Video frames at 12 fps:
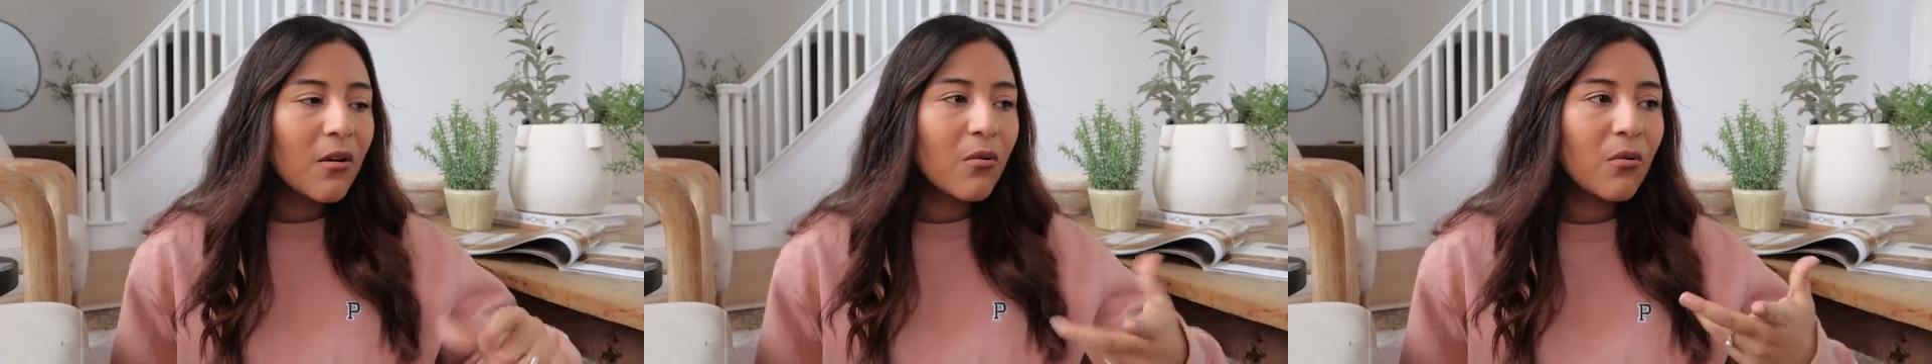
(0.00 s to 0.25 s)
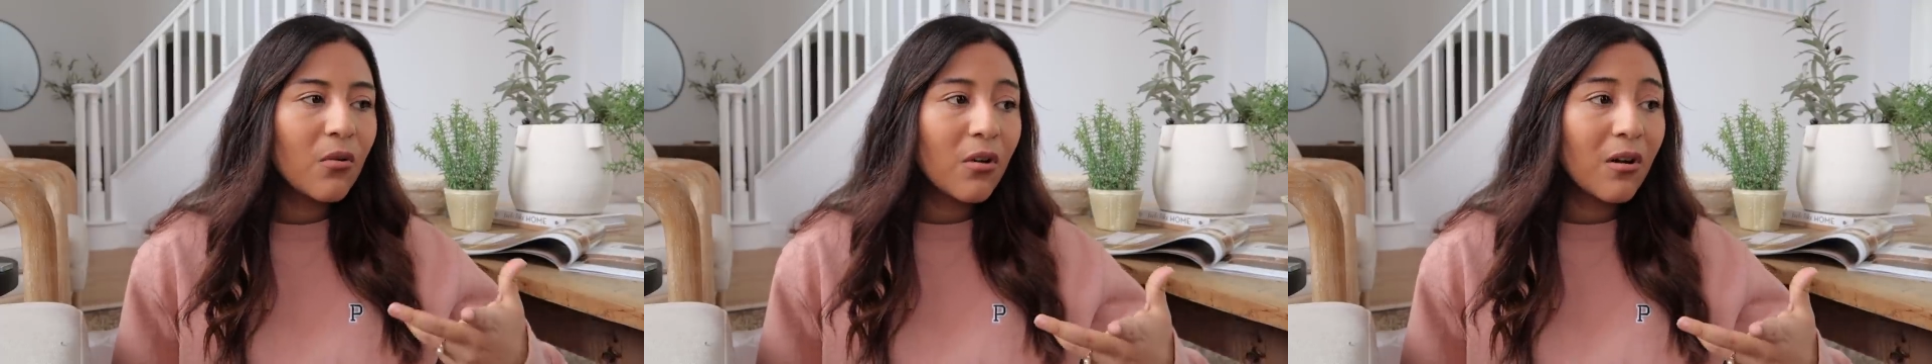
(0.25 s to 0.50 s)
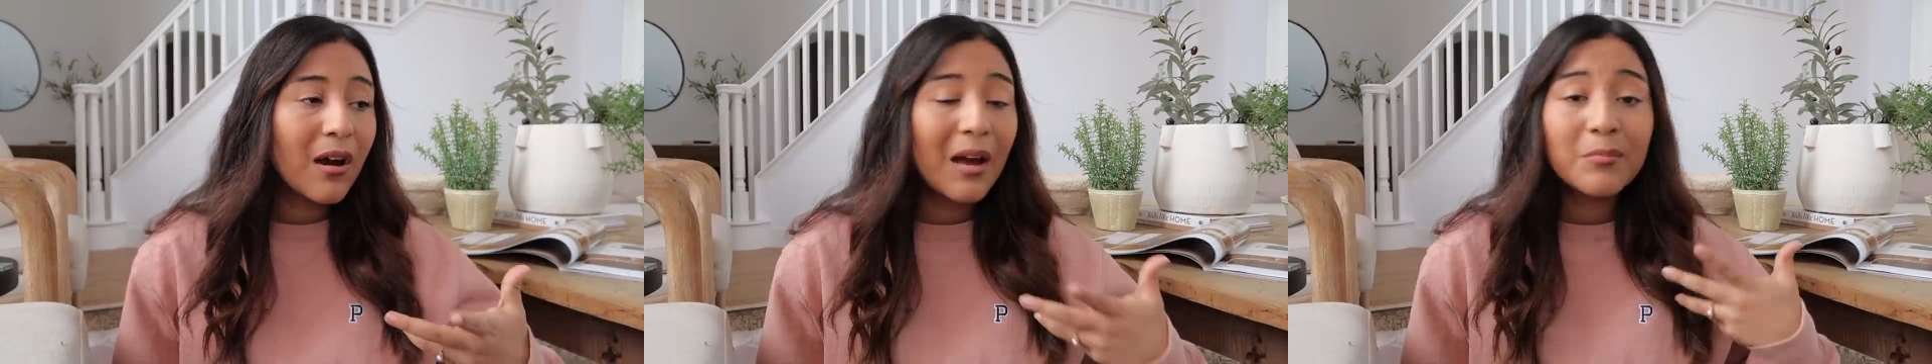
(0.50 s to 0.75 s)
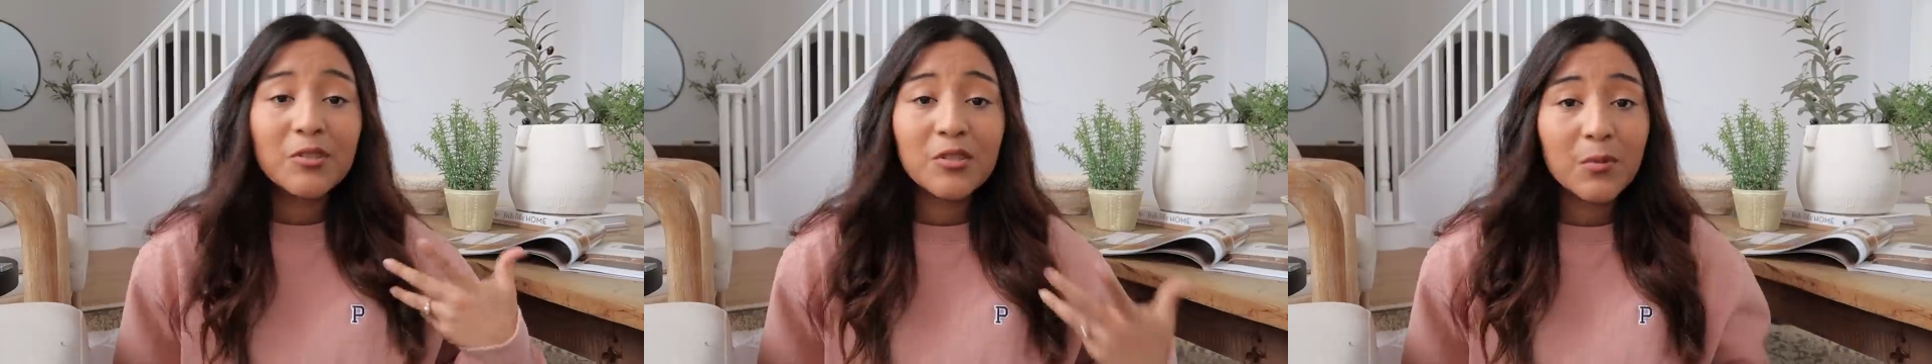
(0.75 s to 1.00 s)
or
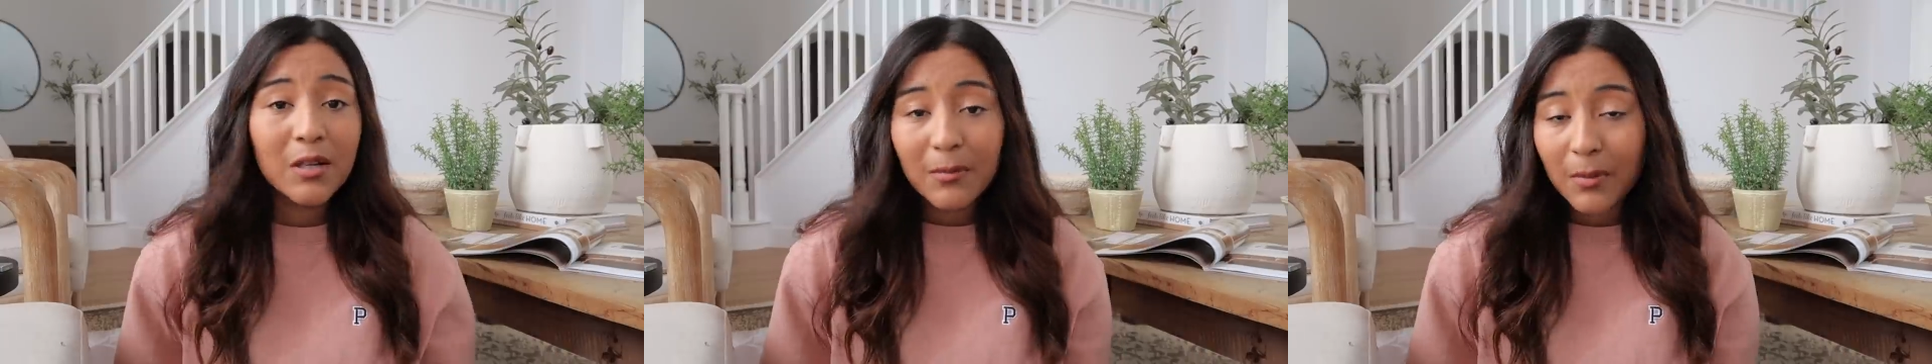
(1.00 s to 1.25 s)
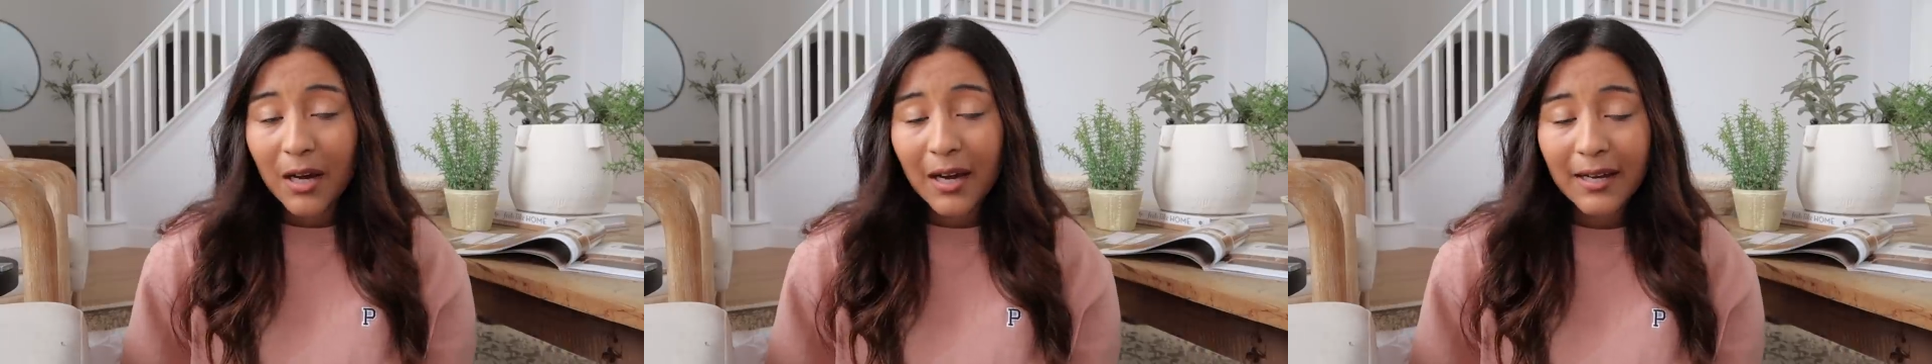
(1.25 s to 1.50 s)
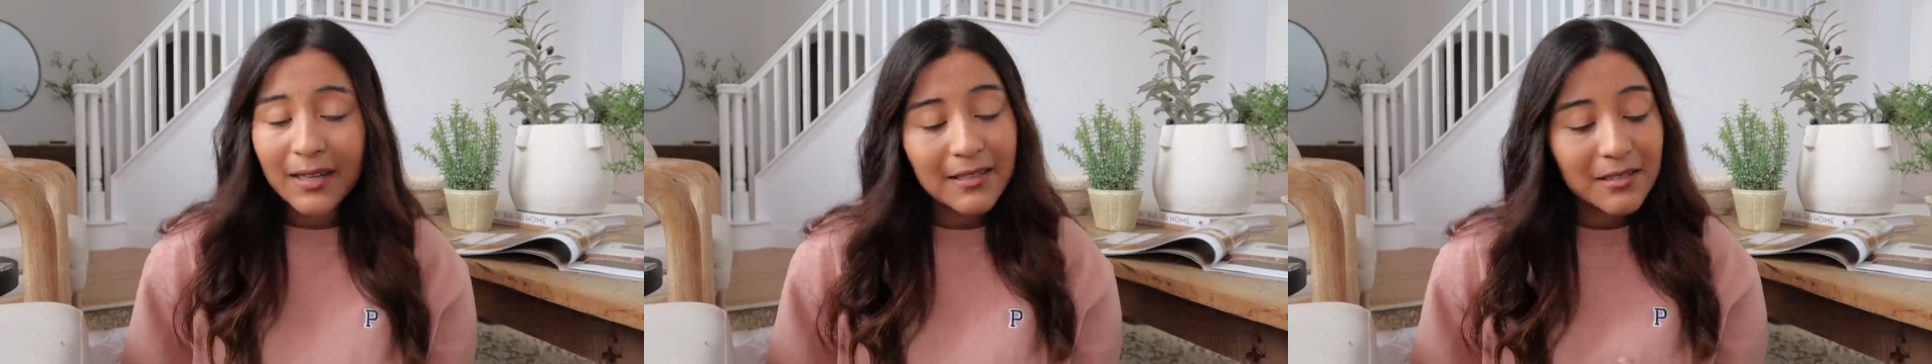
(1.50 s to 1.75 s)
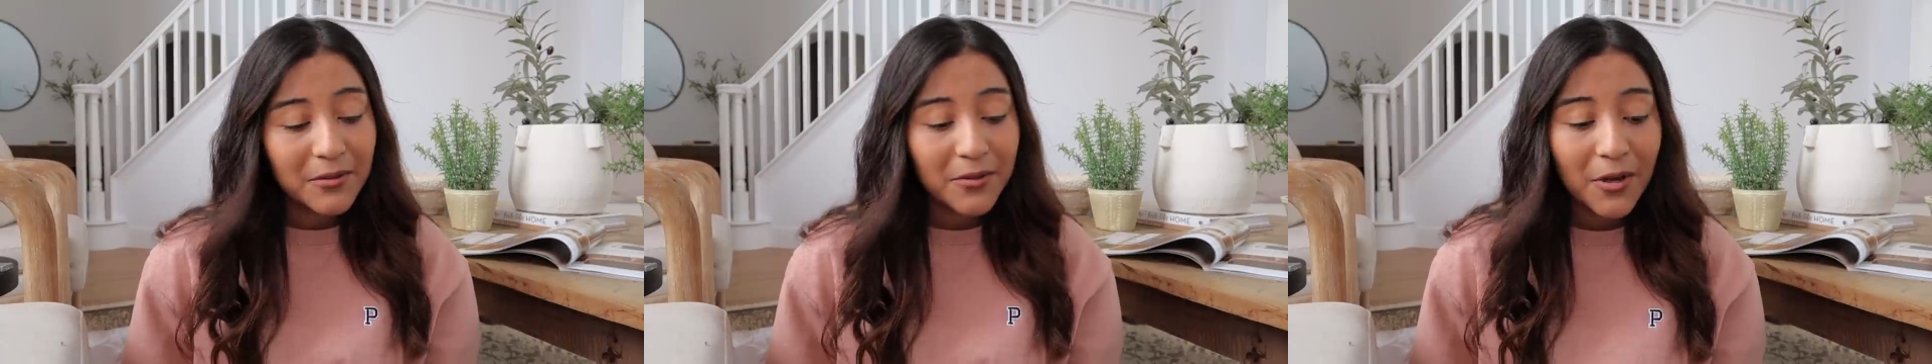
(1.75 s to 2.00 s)
I'm just running
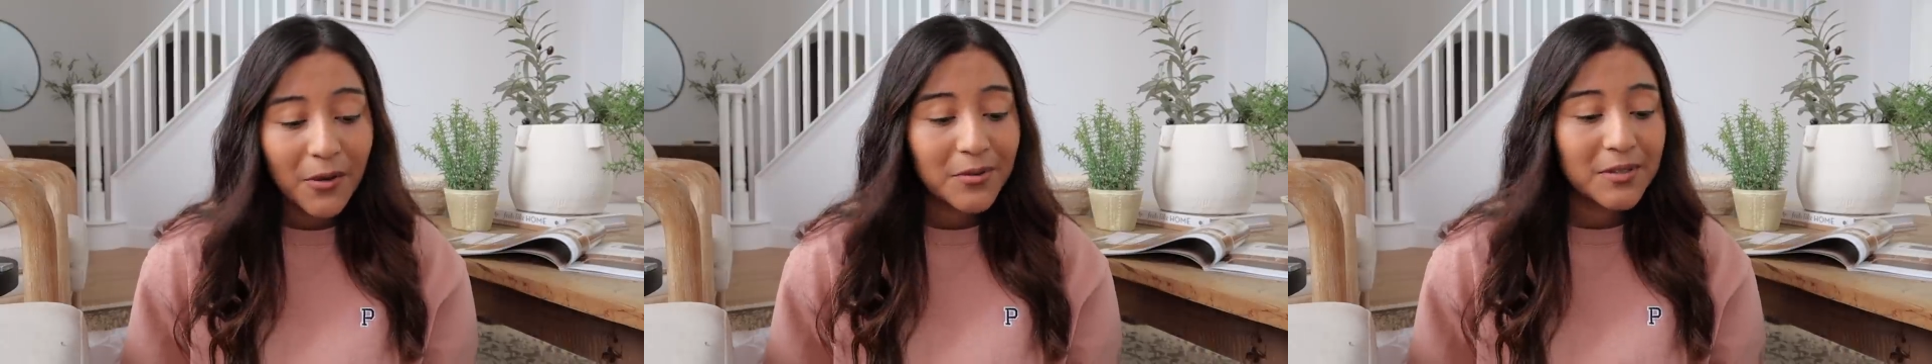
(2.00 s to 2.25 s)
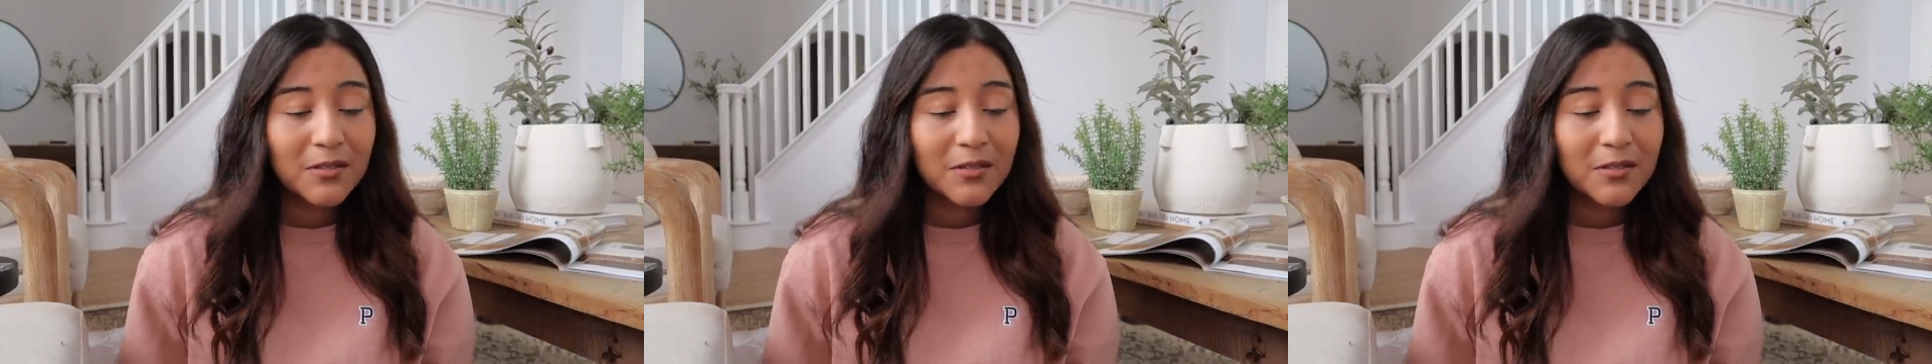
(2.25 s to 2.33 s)
behind, who knows,